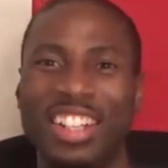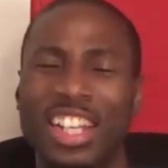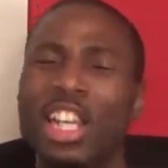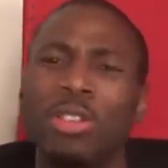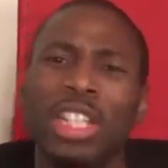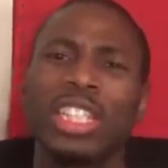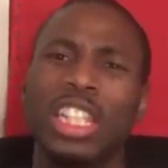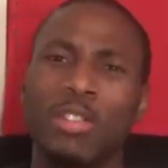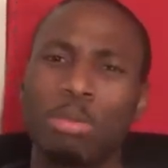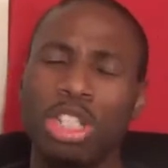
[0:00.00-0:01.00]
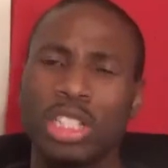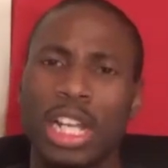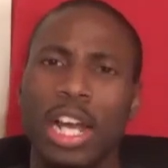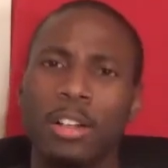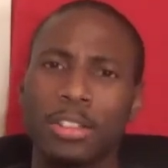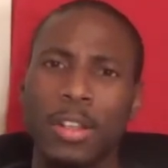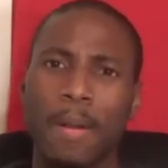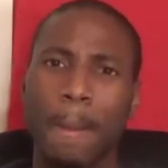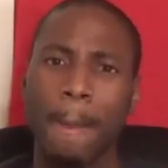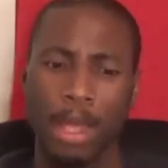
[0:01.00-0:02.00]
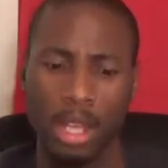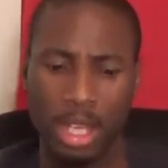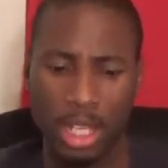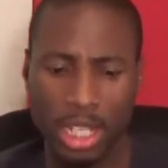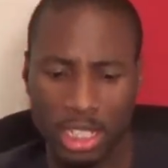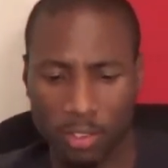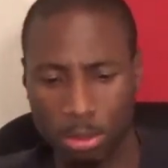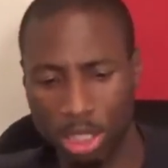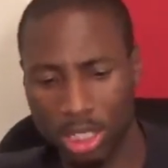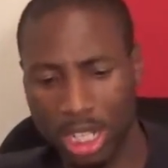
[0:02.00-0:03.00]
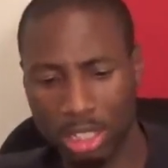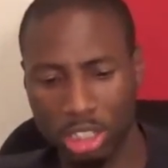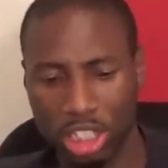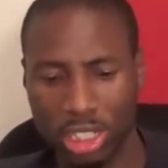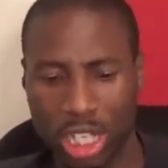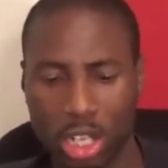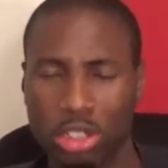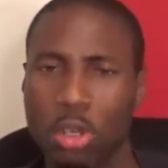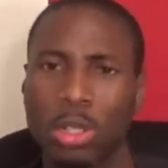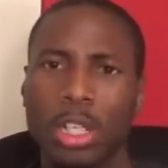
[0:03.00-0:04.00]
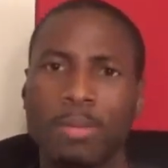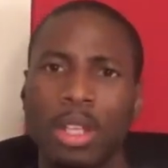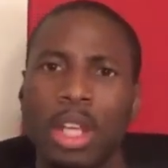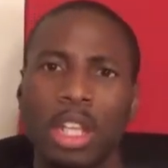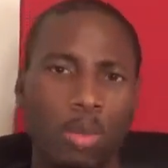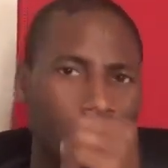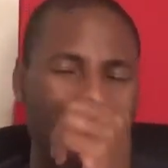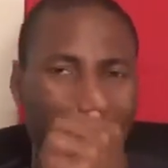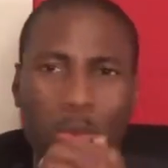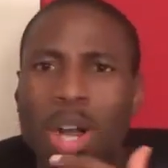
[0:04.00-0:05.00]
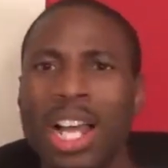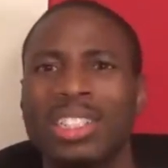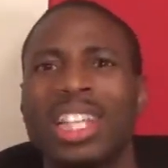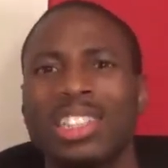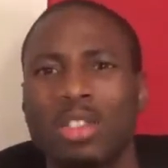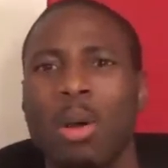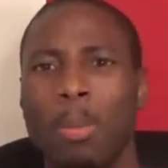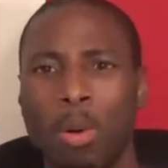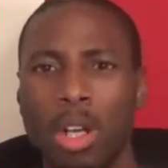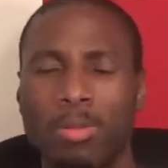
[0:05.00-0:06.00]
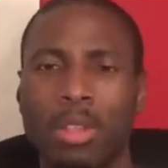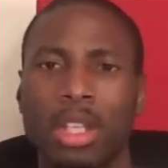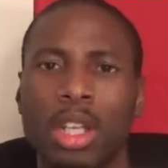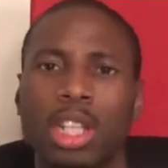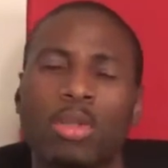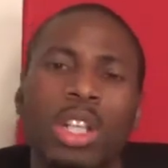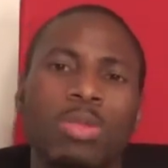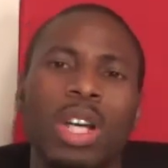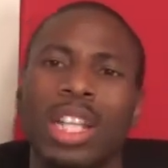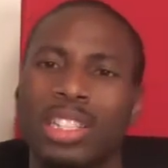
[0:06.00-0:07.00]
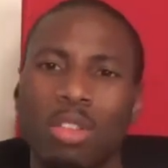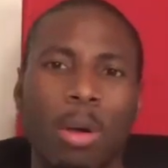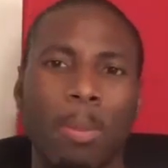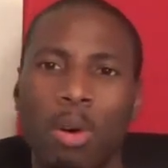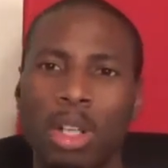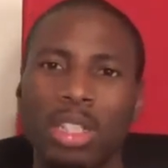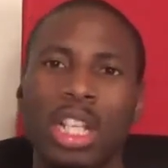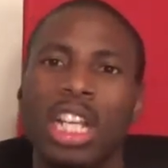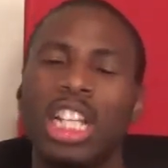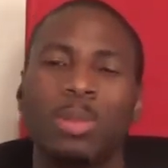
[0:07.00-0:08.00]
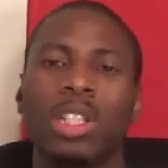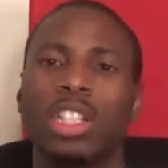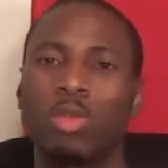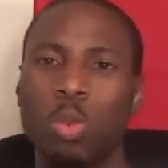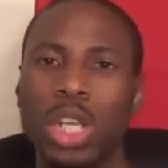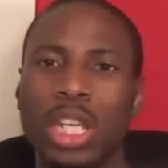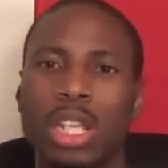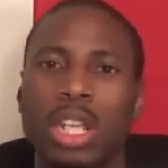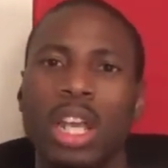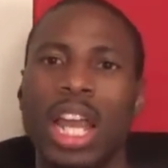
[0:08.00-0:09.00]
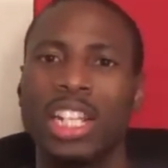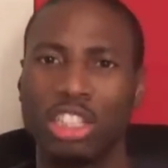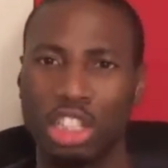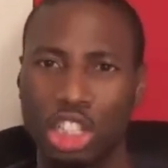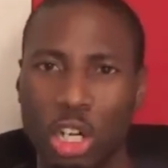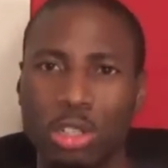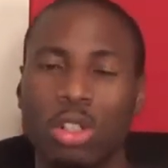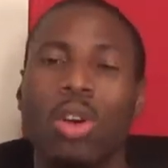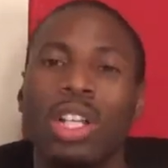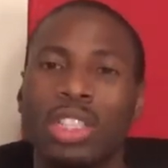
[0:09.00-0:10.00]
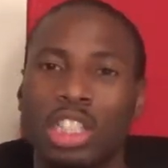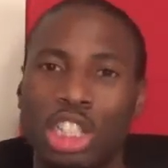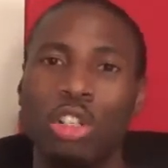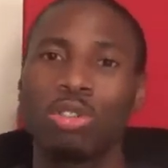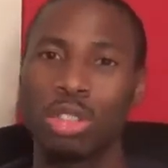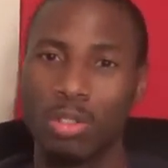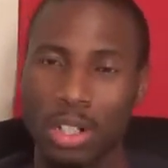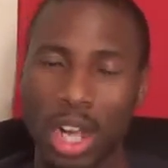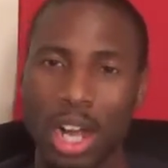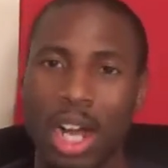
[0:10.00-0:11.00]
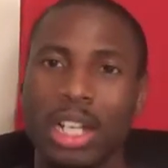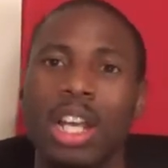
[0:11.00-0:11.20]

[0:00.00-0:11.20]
he only gets that from Gentiles. He gets that from Gentiles and Gentiles only. Why, why is that so important? The reason why that's so important is because we, as the church or as the children of God,